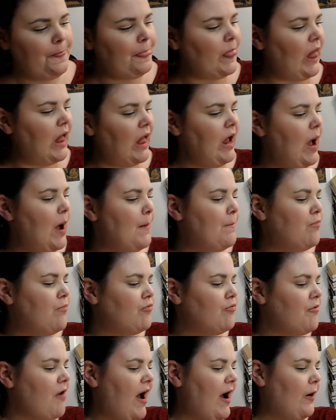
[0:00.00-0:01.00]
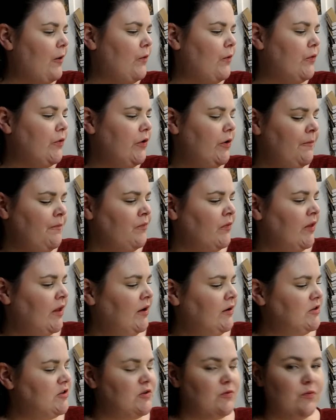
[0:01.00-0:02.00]
A brown.
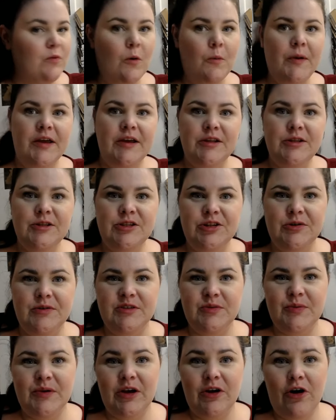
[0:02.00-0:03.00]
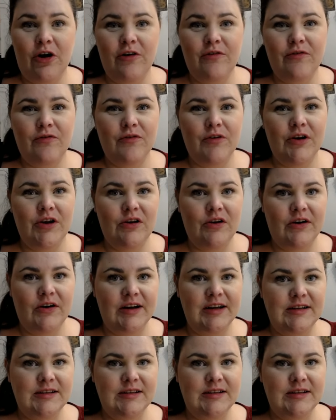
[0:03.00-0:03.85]
So what we can do is we can go for a nice